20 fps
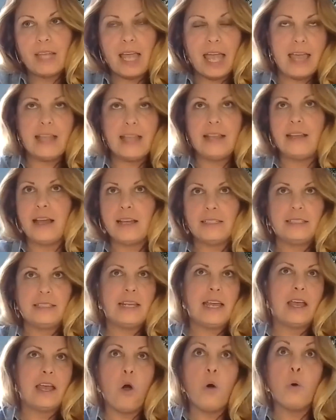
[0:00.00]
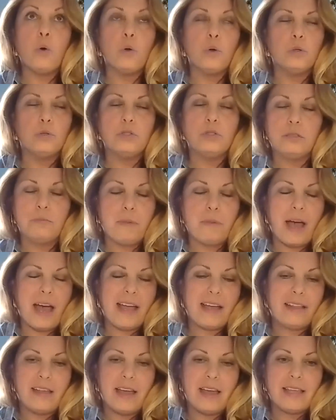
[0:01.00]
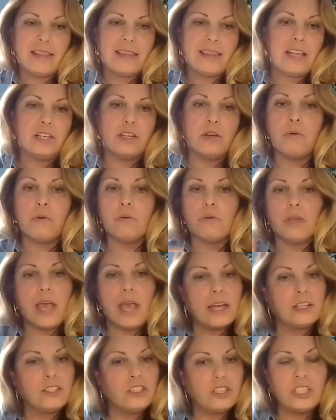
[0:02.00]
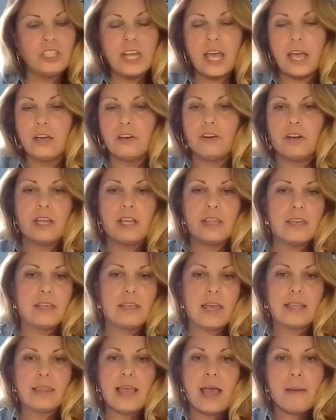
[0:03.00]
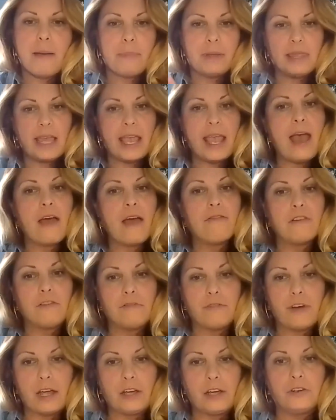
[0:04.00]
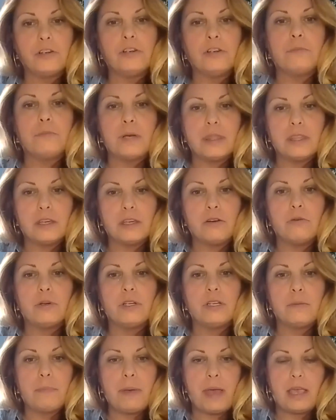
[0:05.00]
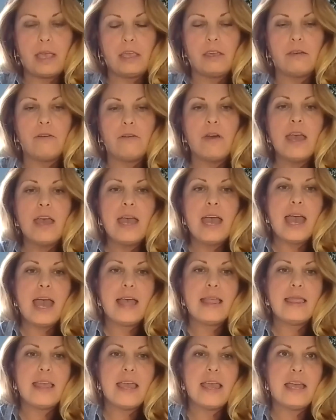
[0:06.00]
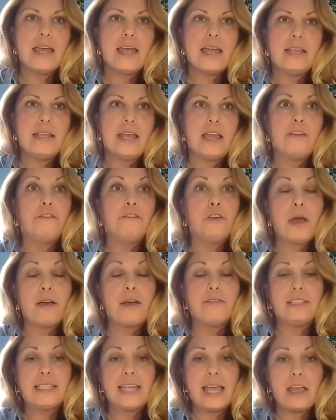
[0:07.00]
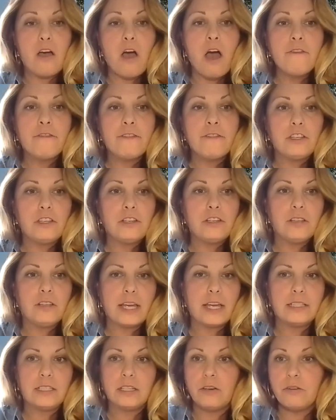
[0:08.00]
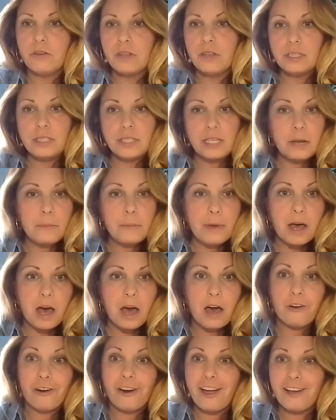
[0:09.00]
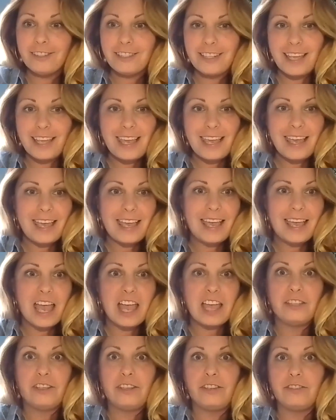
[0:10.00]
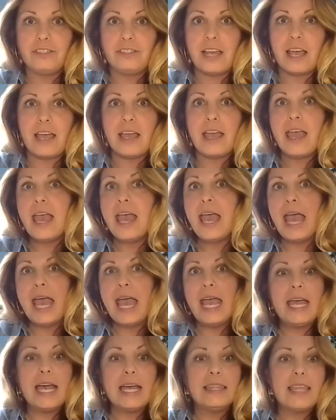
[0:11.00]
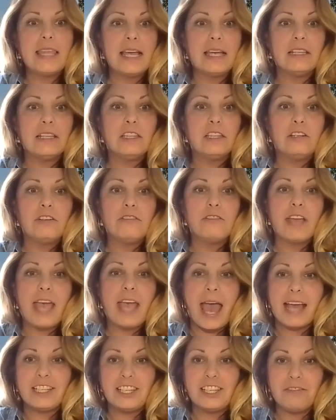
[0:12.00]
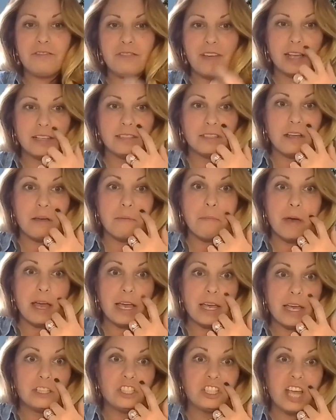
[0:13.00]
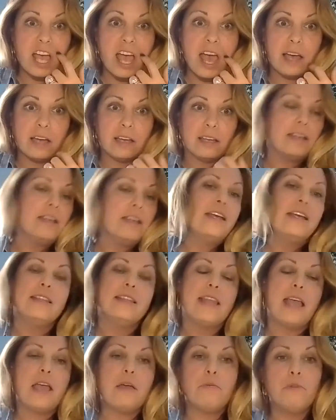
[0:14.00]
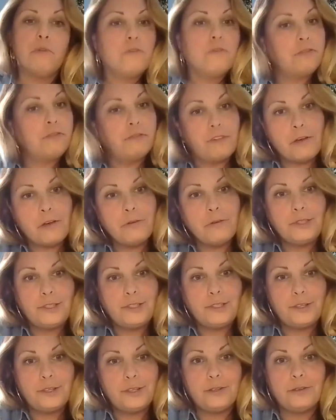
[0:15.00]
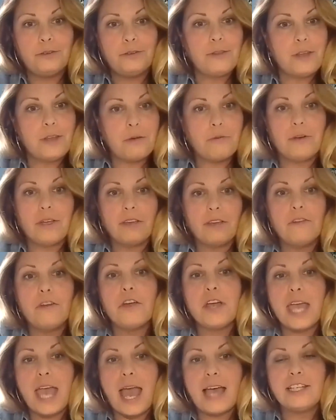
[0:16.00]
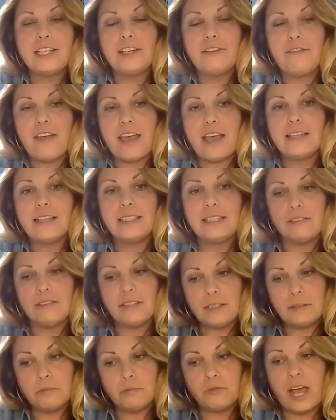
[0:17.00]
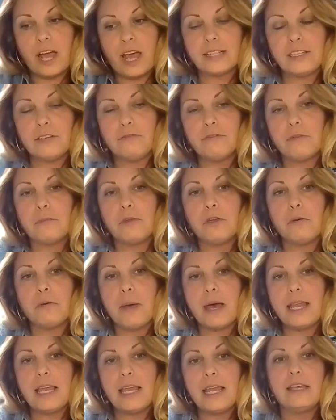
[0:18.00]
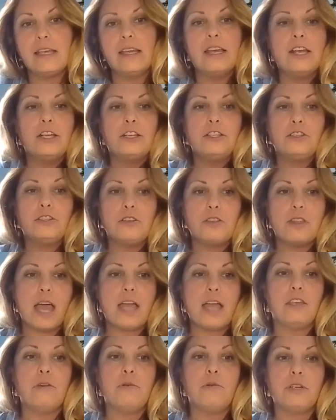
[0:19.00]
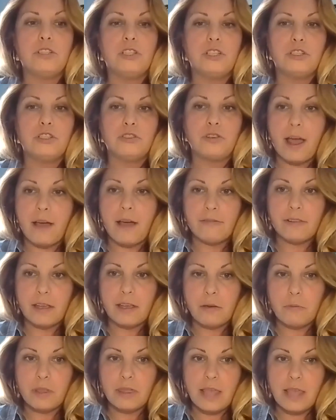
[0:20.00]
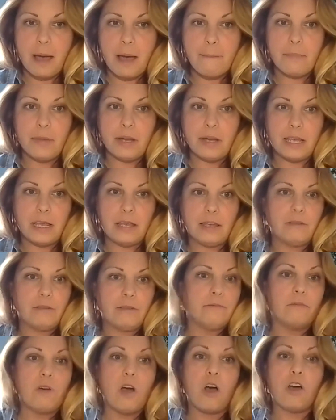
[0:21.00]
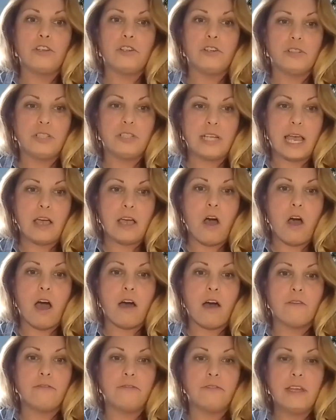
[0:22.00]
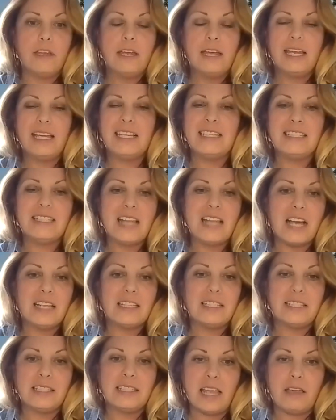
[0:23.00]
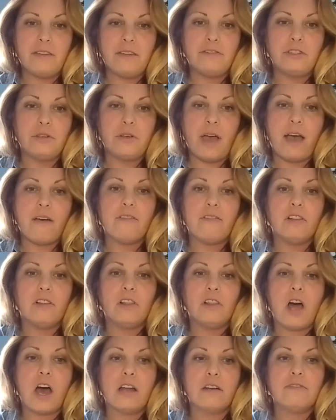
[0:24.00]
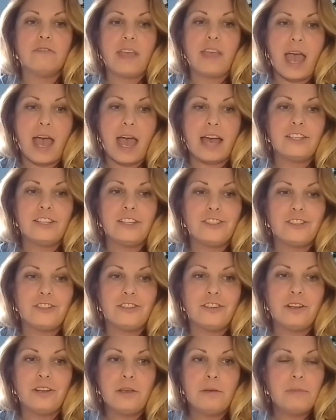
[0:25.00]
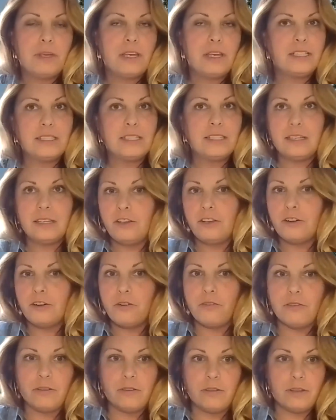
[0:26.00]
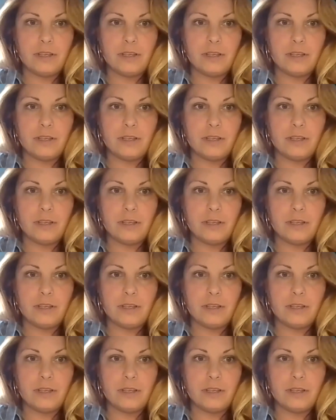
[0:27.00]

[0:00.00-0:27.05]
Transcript: and I say holds by like they don't cash a check or anything like that, but they have a record of what they're going to pay you. And then if you have a day off and you'd like to go to the cinema or out to eat and you say, hey, I'd like a little cash advance on my check, they will float you, they will give you a cash advance and subtract it from your money so that you are just traveling with that money on your day off. It is not safe to have a lot of cash because, you know,